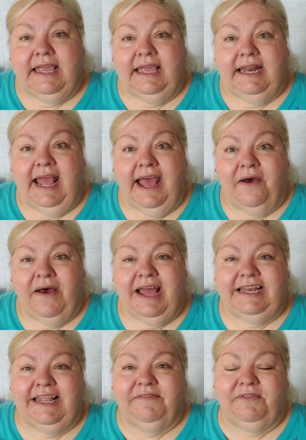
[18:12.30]
Anyhow, I
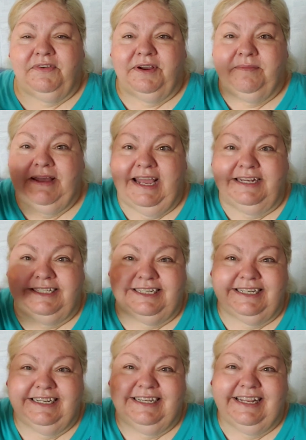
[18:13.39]
love you very much.
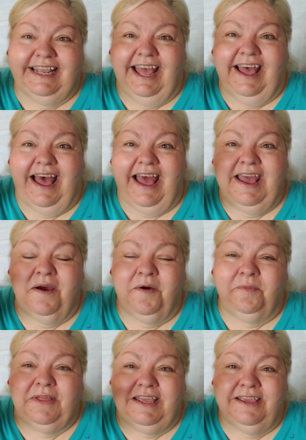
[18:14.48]
I
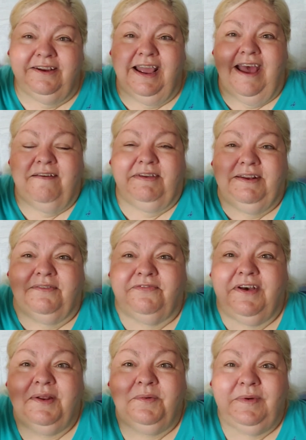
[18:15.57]
hope that you're having a
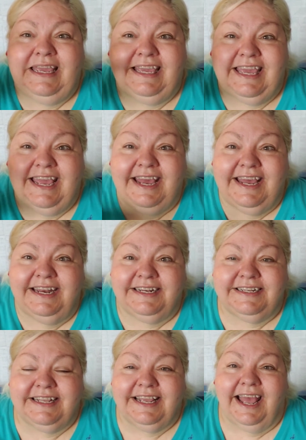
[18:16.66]
fun weekend
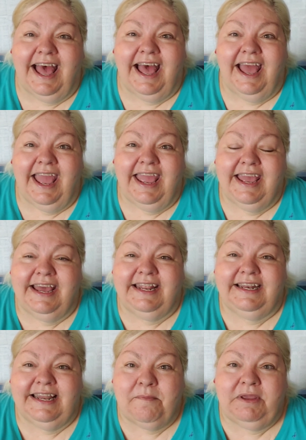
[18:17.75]

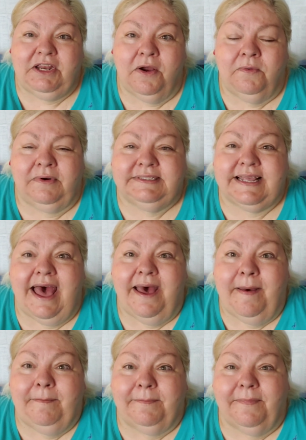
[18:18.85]
and let me know what's
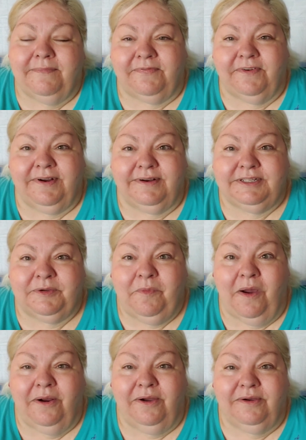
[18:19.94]
up for
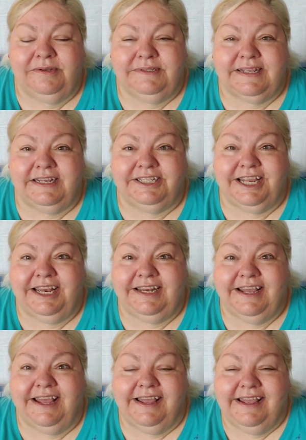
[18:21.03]
tomorrow's
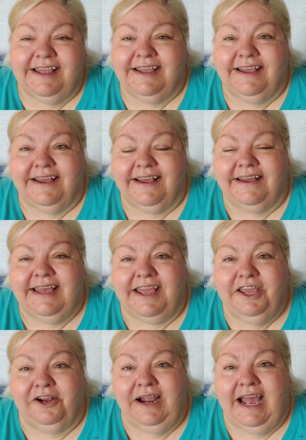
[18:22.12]
agenda
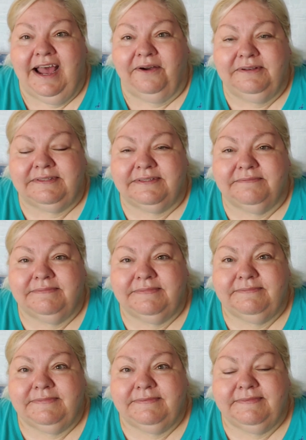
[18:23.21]
at your house,
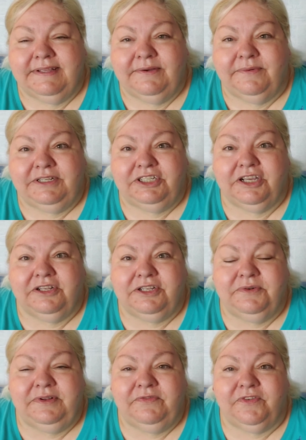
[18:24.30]
what you're
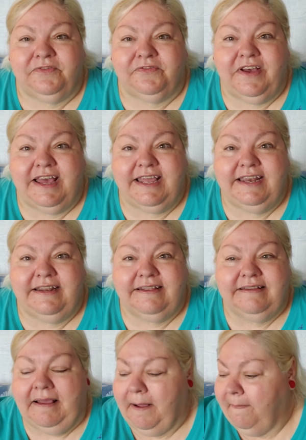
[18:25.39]
doing for fun,
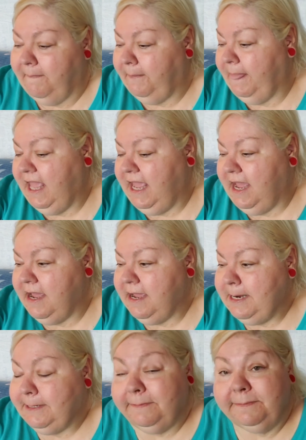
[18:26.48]

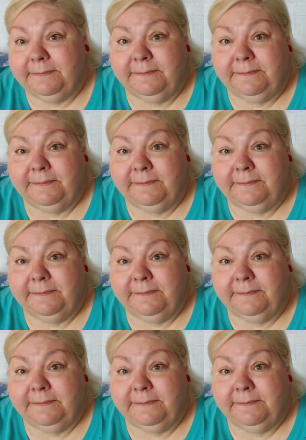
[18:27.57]
and